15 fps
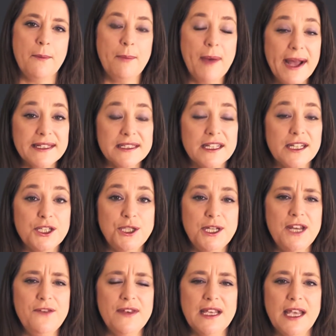but
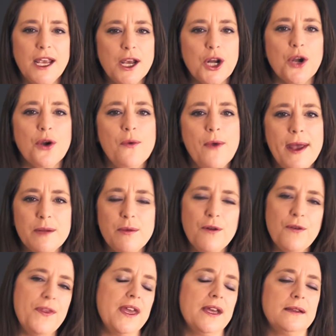achieving
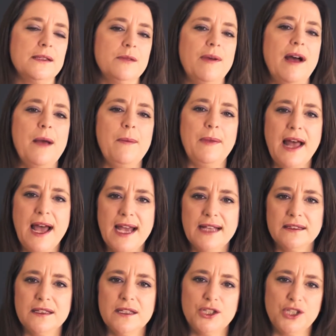incredible things by
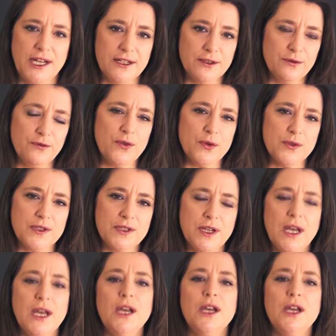applying this gentle force